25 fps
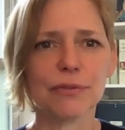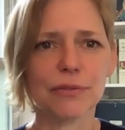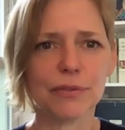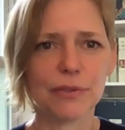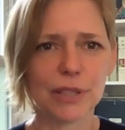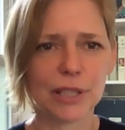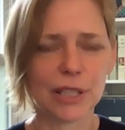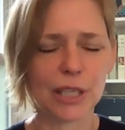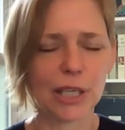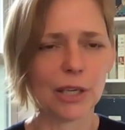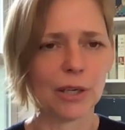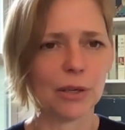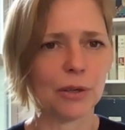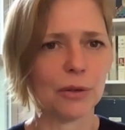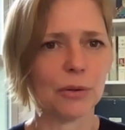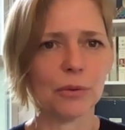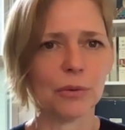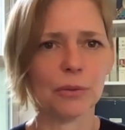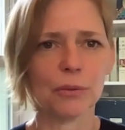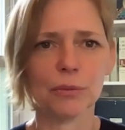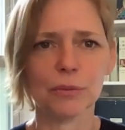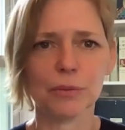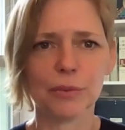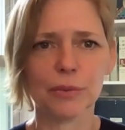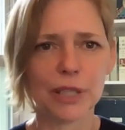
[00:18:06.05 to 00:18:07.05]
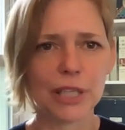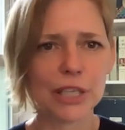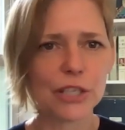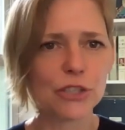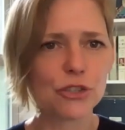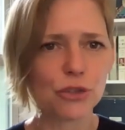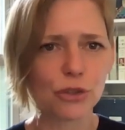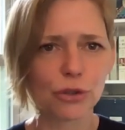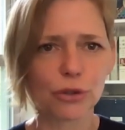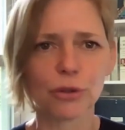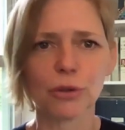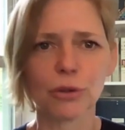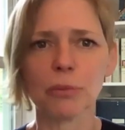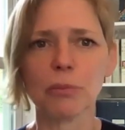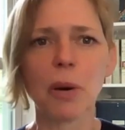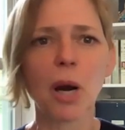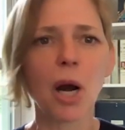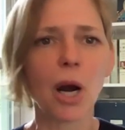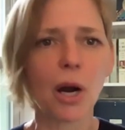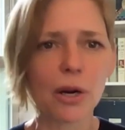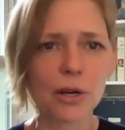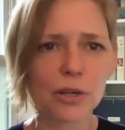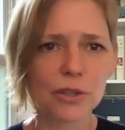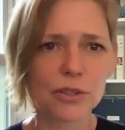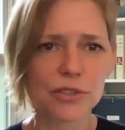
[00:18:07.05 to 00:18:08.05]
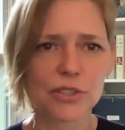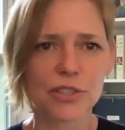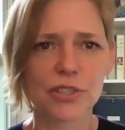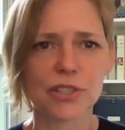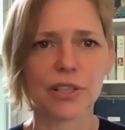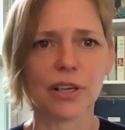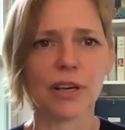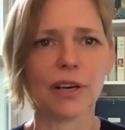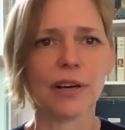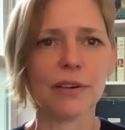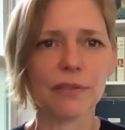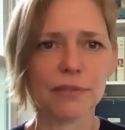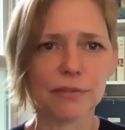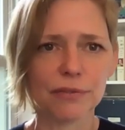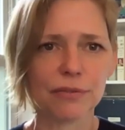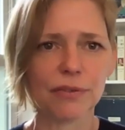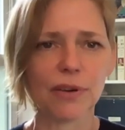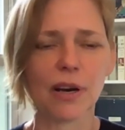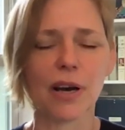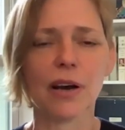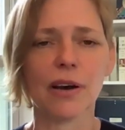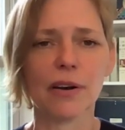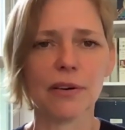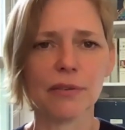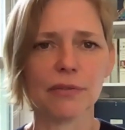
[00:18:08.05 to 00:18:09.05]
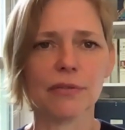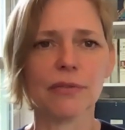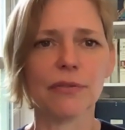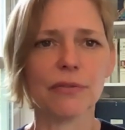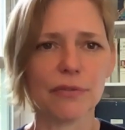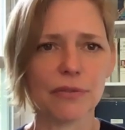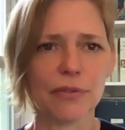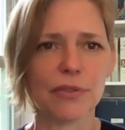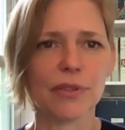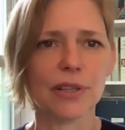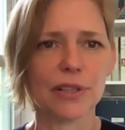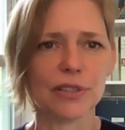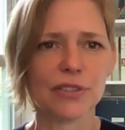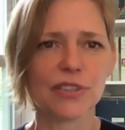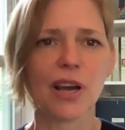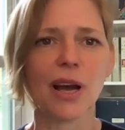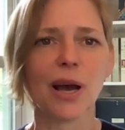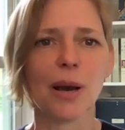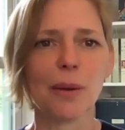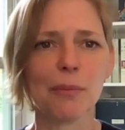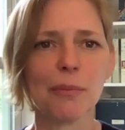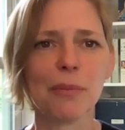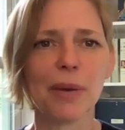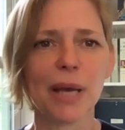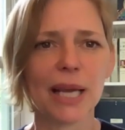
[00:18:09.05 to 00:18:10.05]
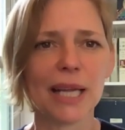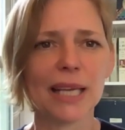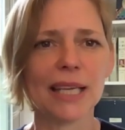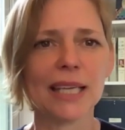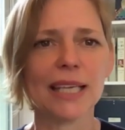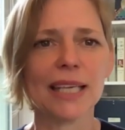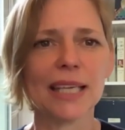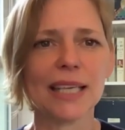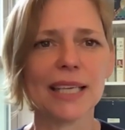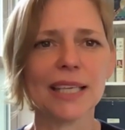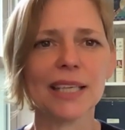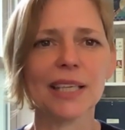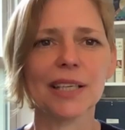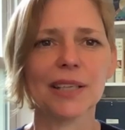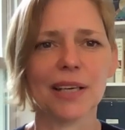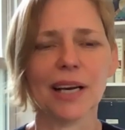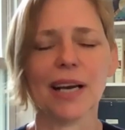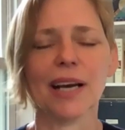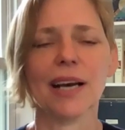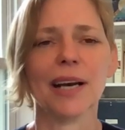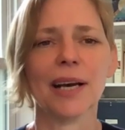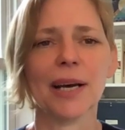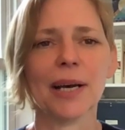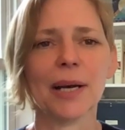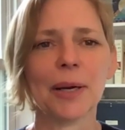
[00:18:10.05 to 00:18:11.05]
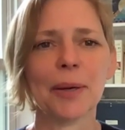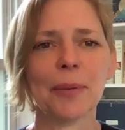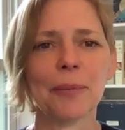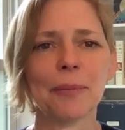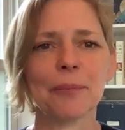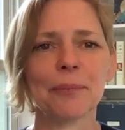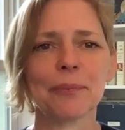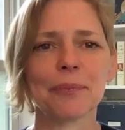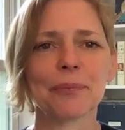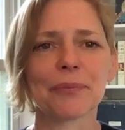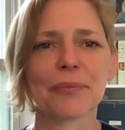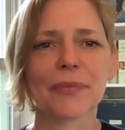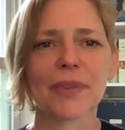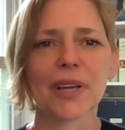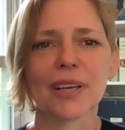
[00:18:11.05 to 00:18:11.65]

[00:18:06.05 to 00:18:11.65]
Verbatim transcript: you know integral parts of of the Tom Petty um,